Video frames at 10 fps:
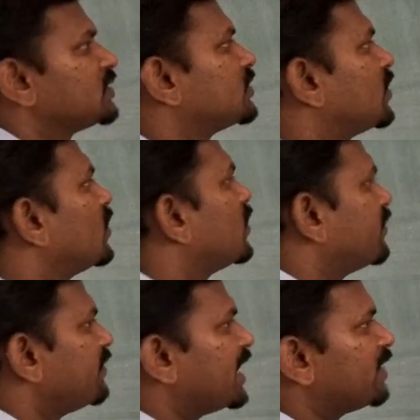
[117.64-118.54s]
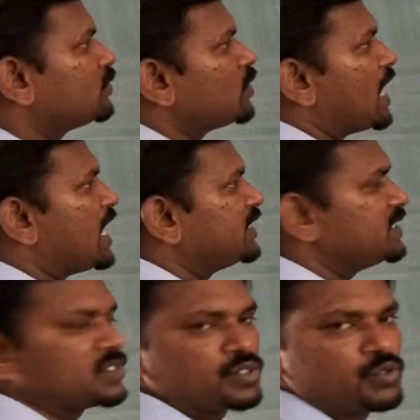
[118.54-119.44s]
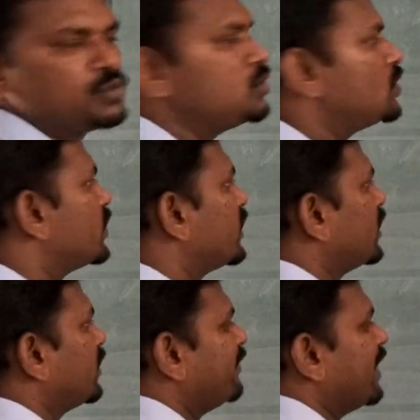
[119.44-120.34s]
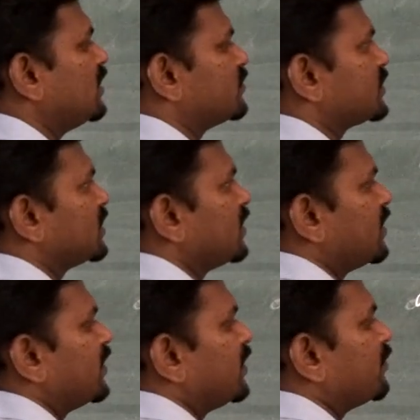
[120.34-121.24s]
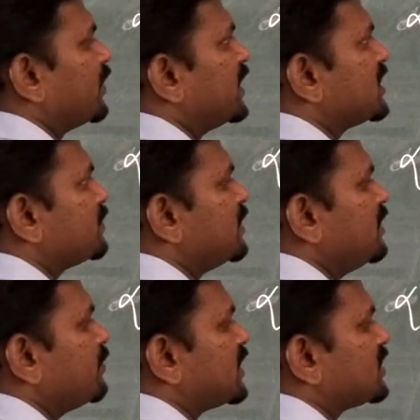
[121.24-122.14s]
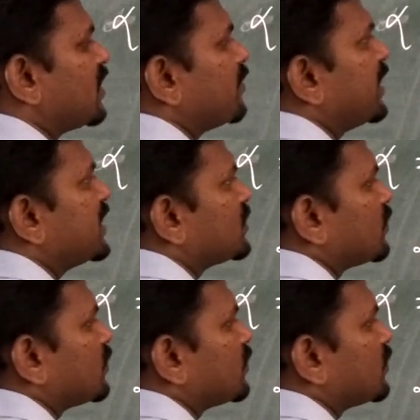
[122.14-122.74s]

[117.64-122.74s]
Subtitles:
So we have to add these two values, minus b plus or minus